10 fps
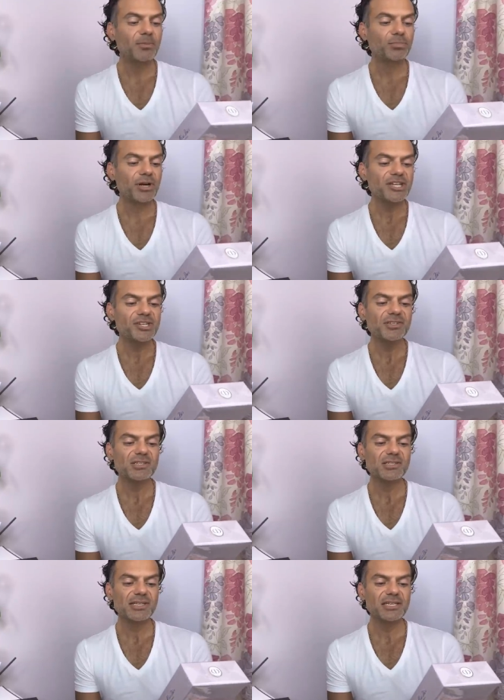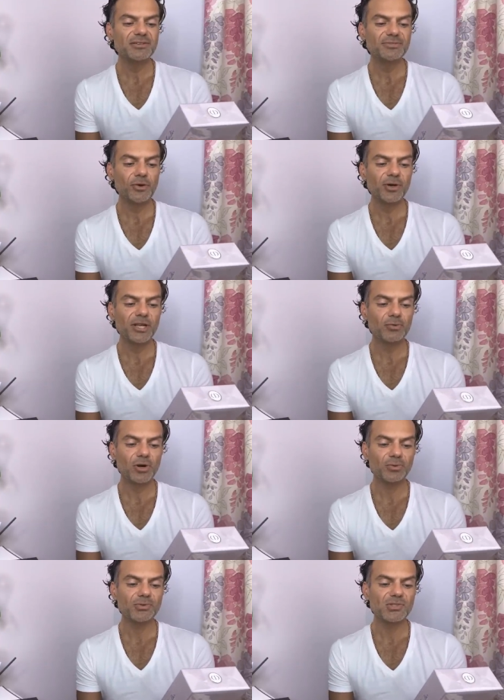Precious centifolia
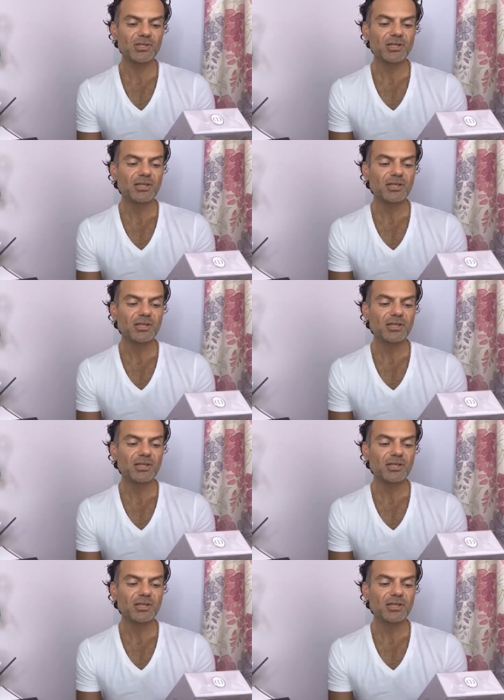rose,